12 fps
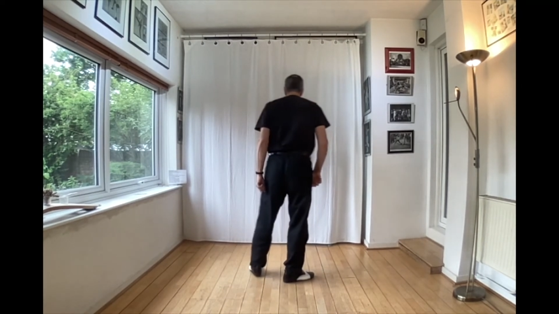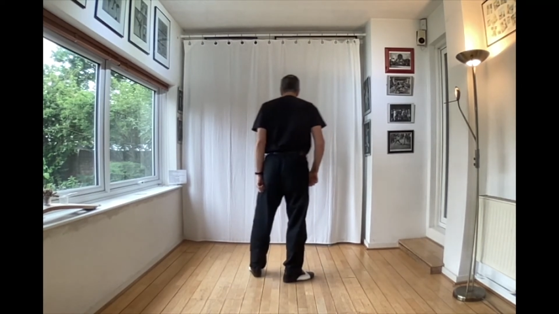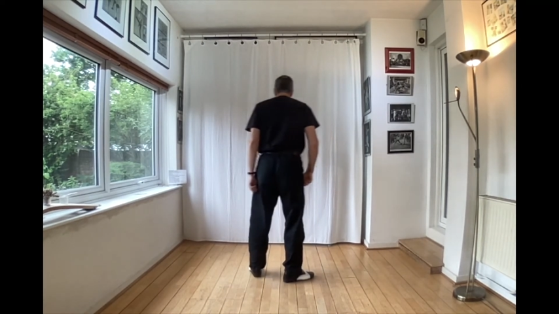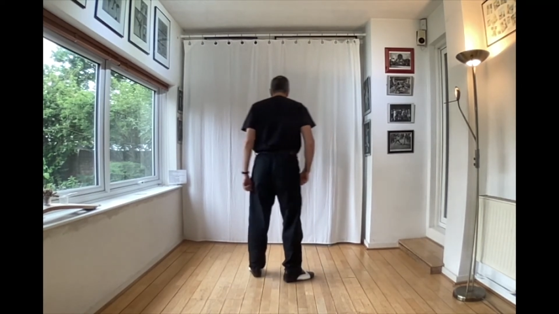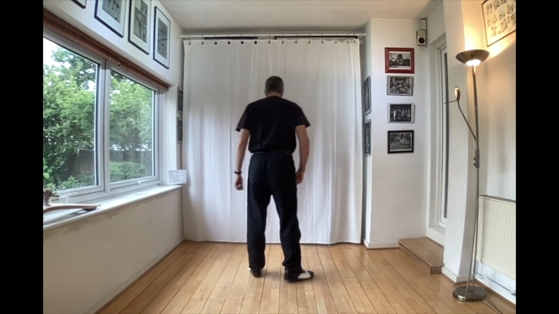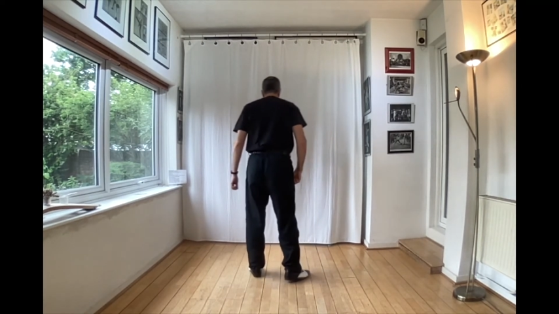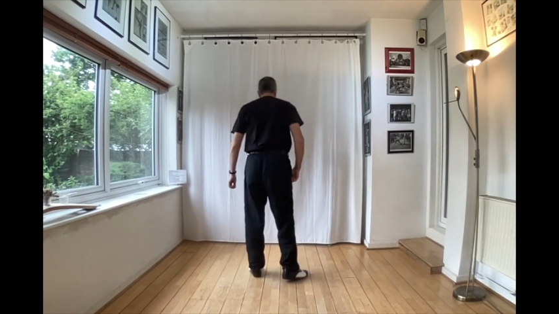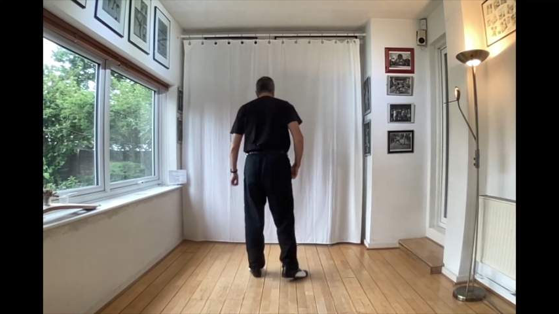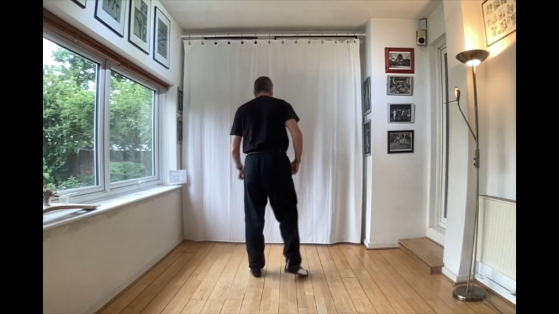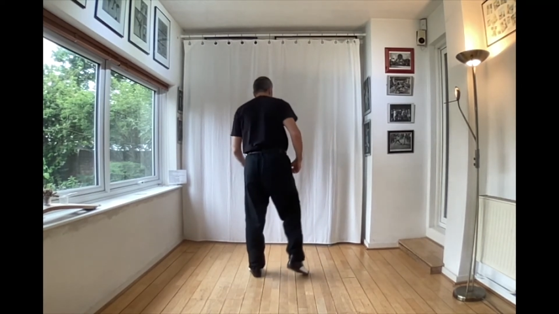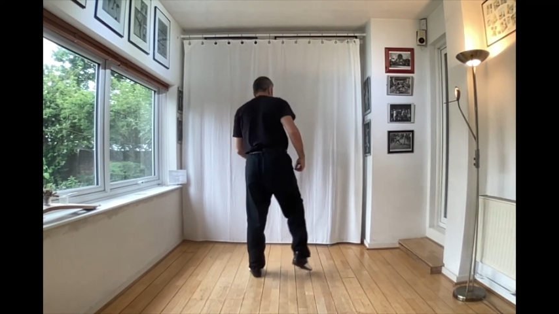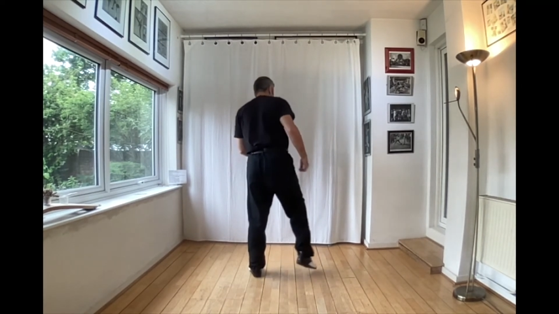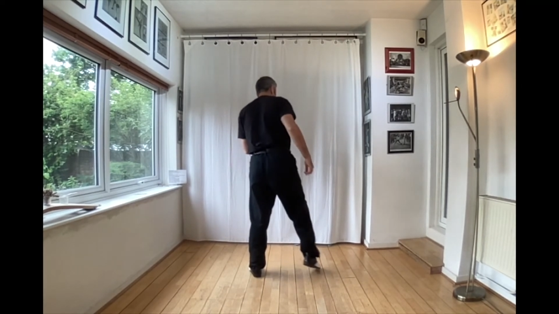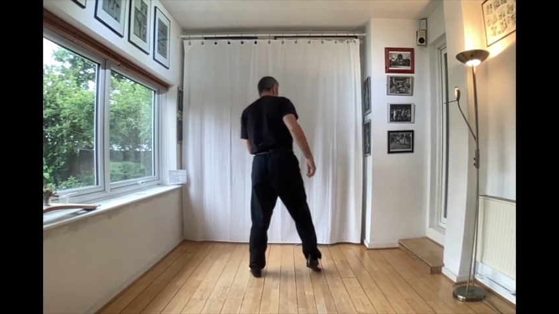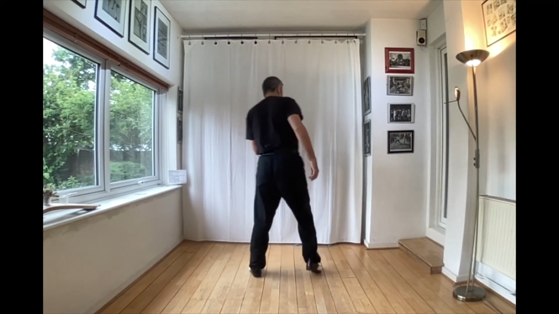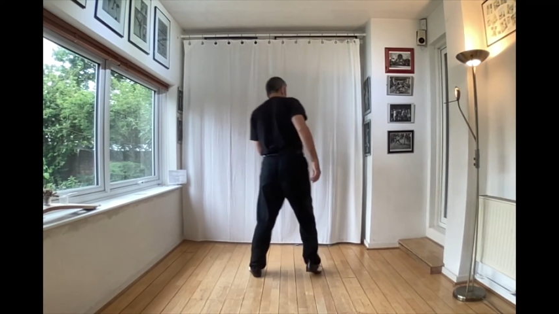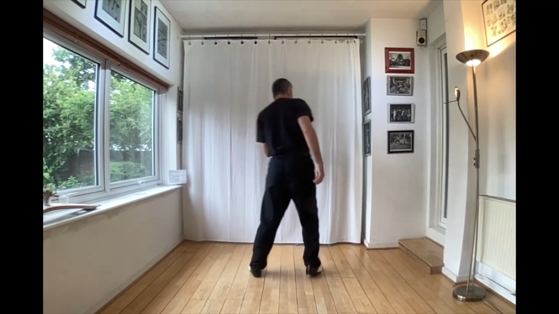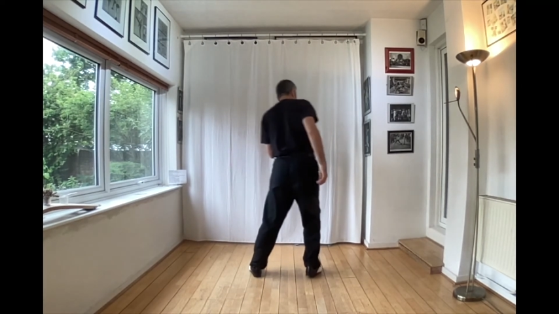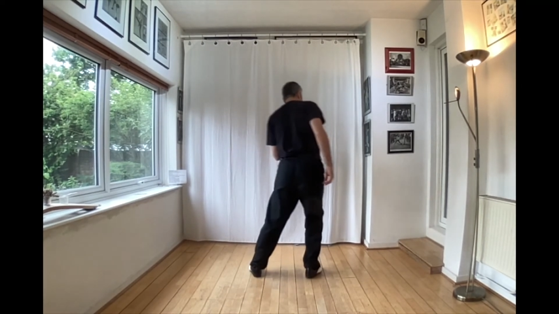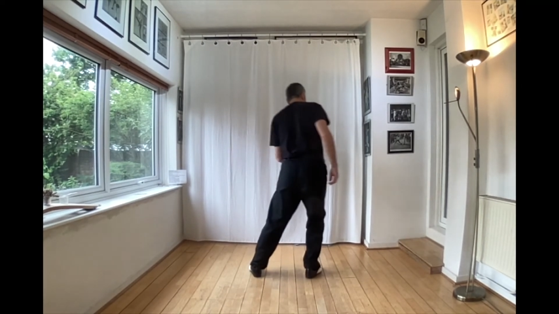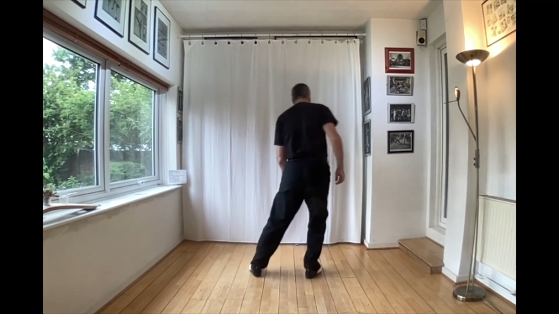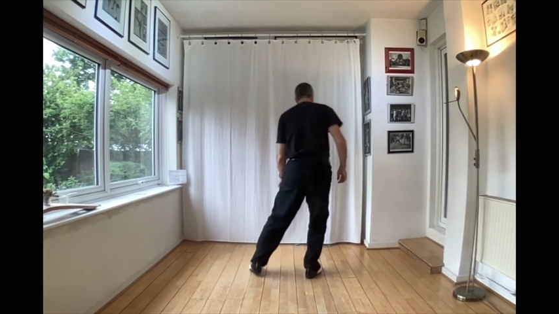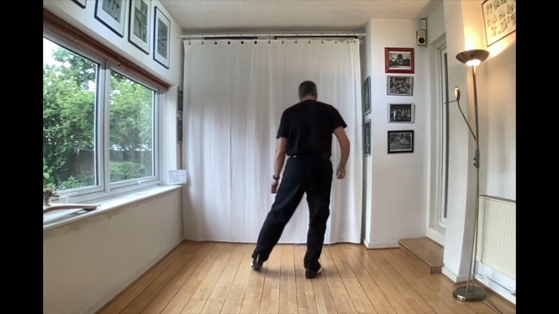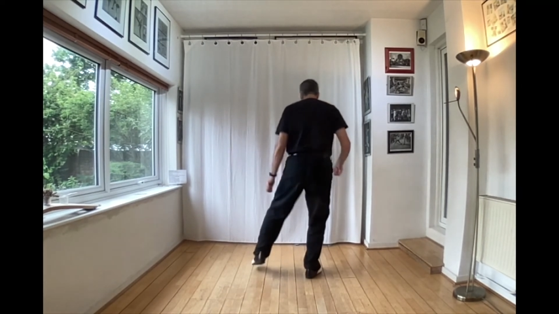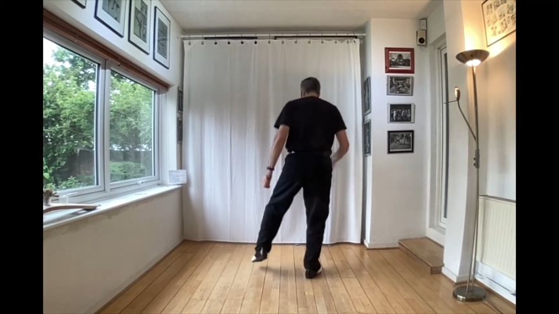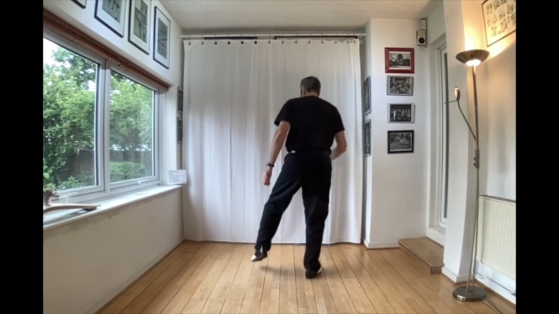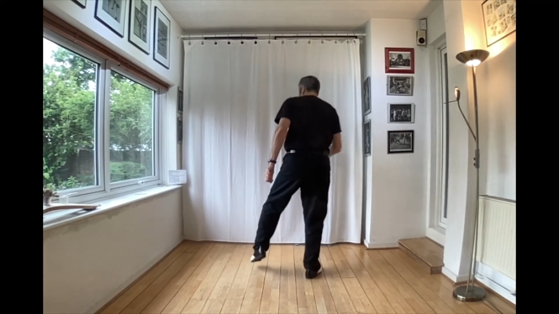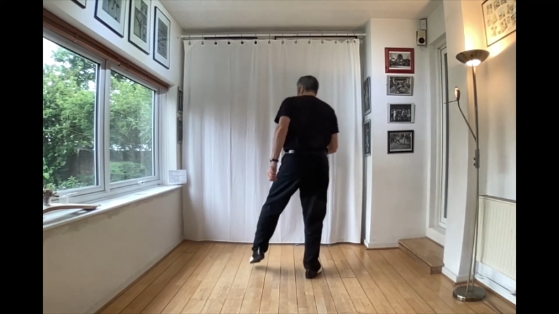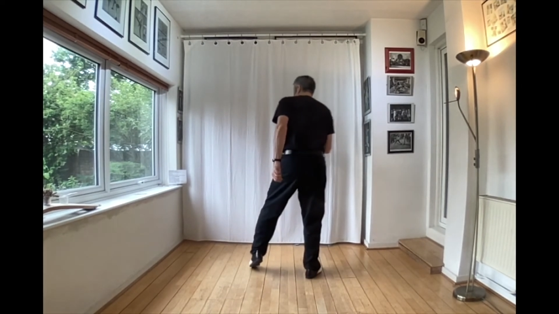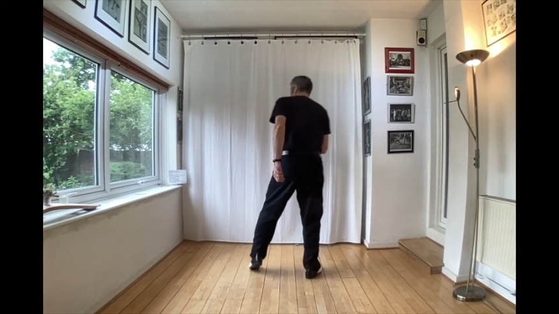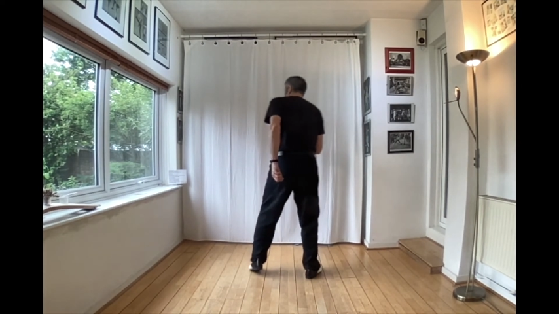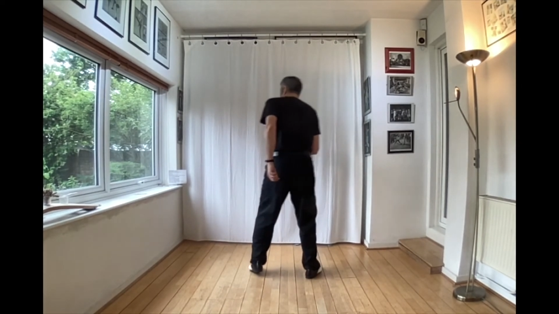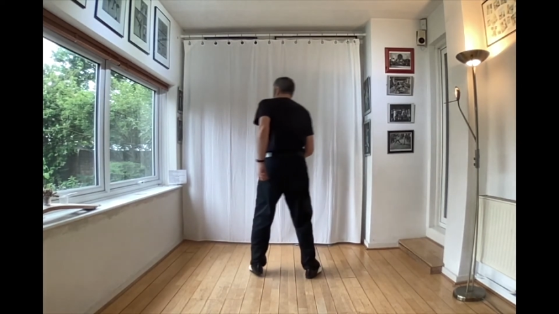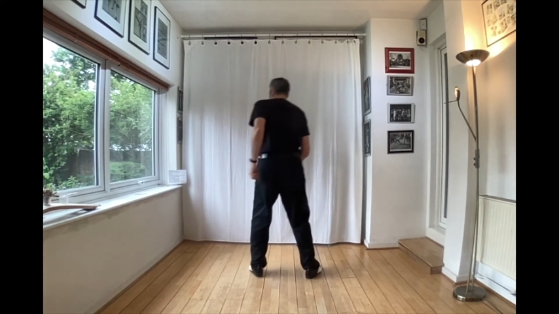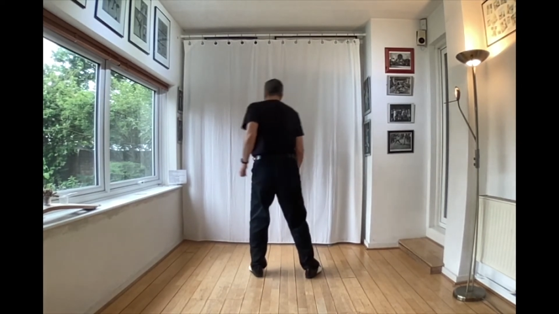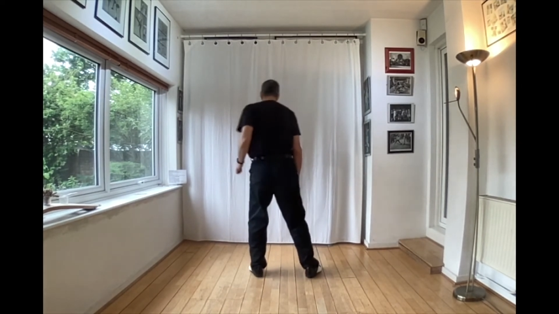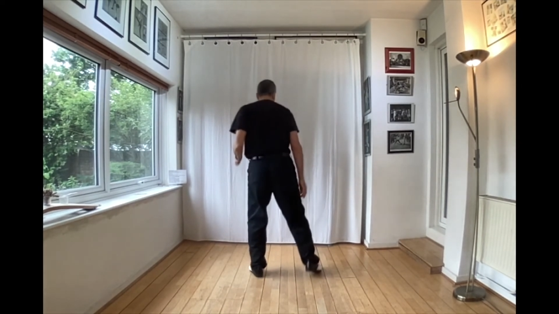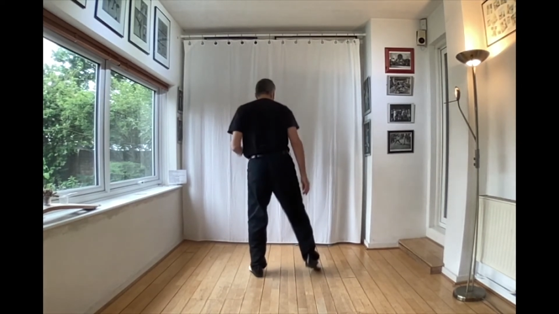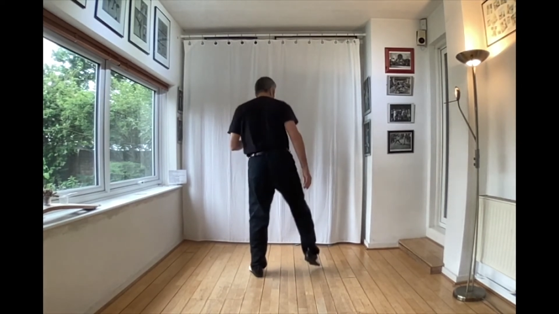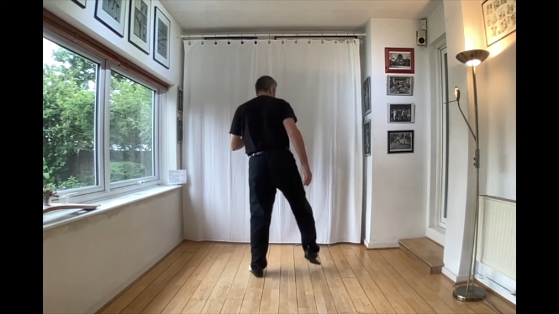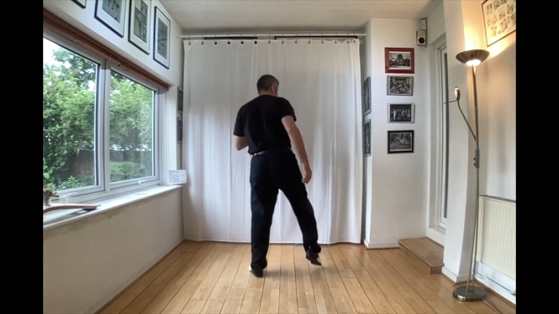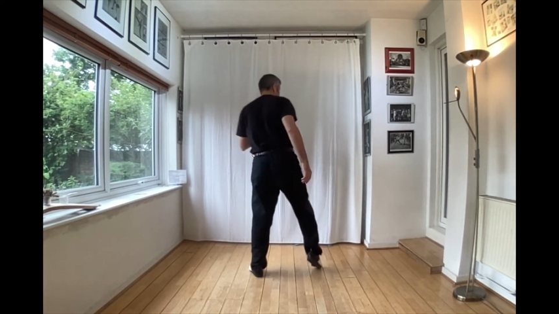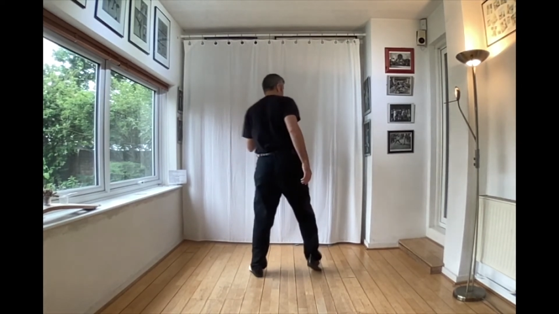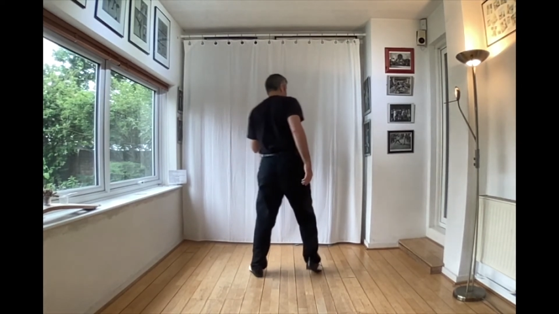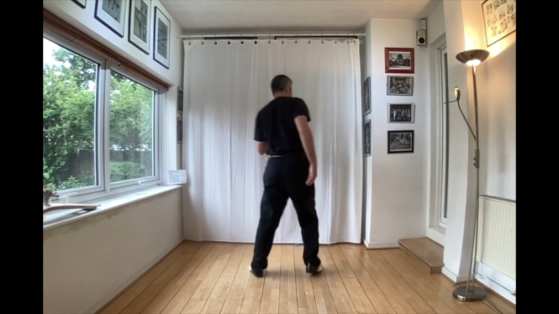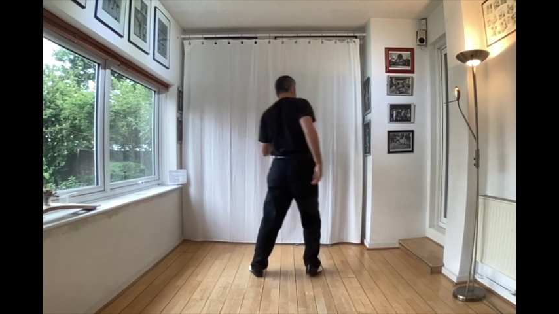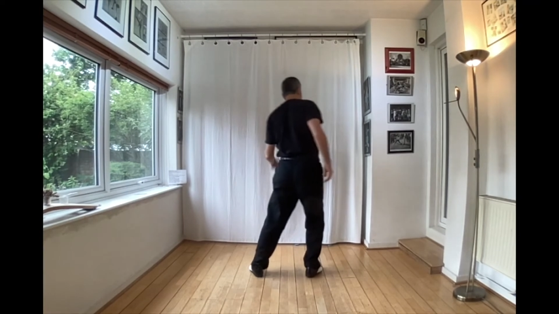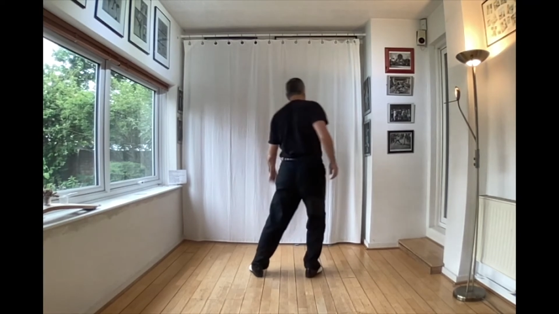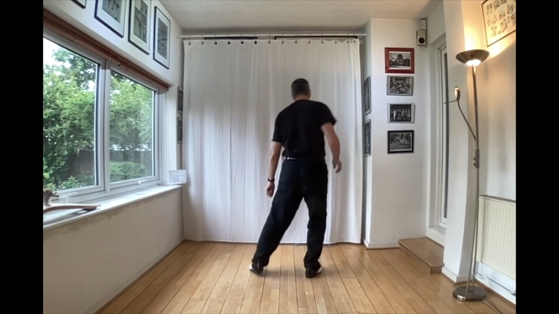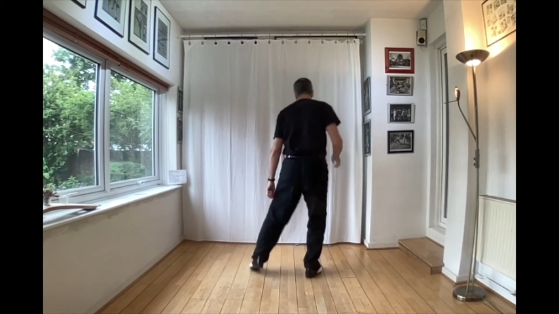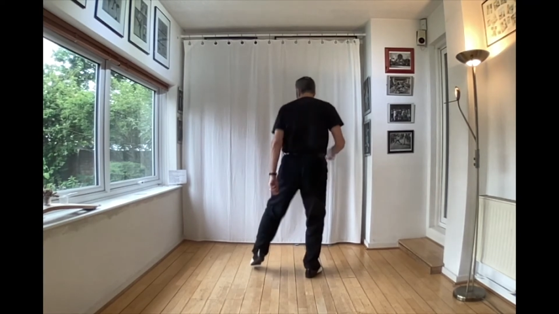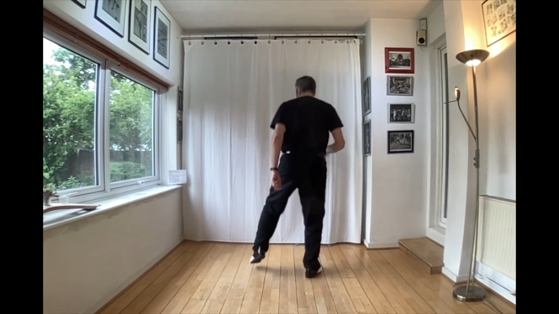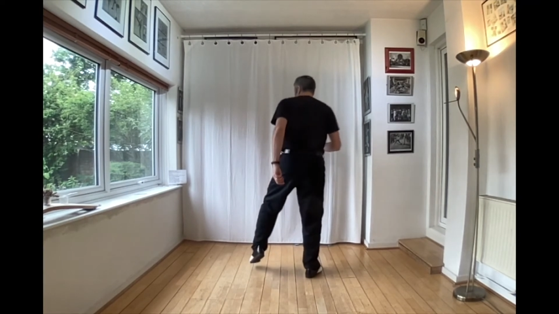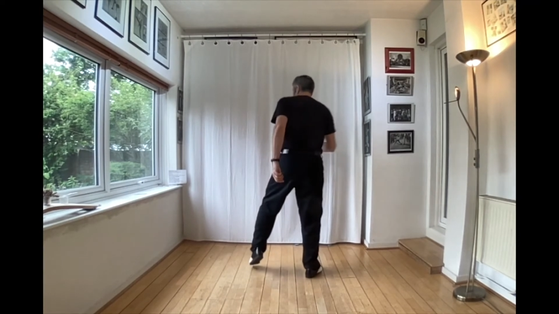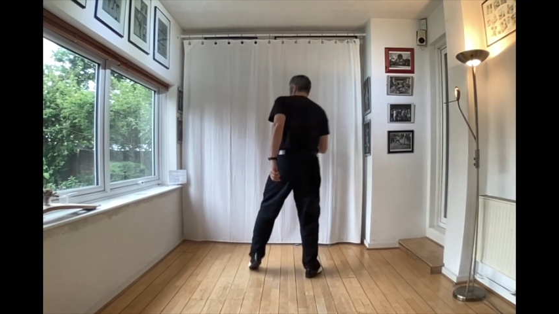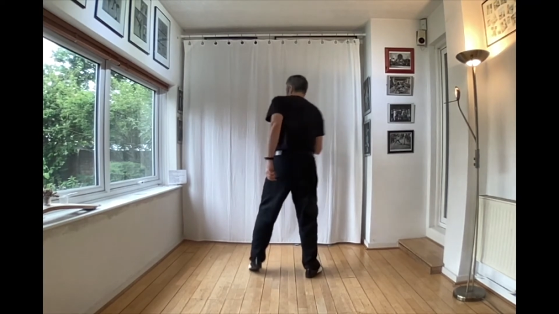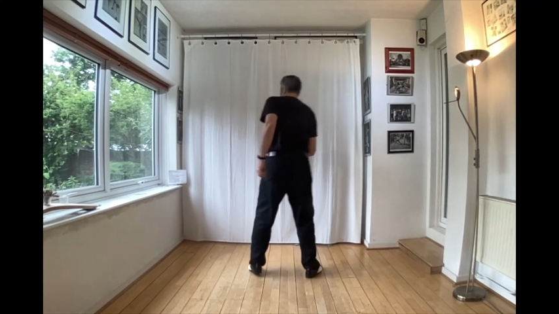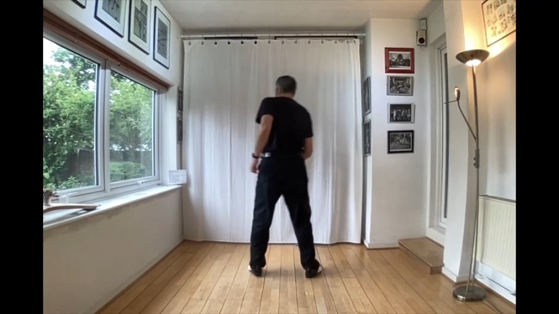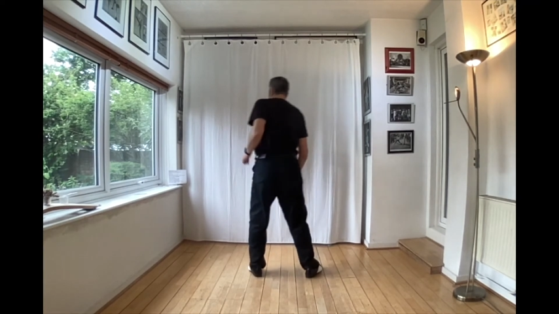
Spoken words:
Nobody's mouth can be seen.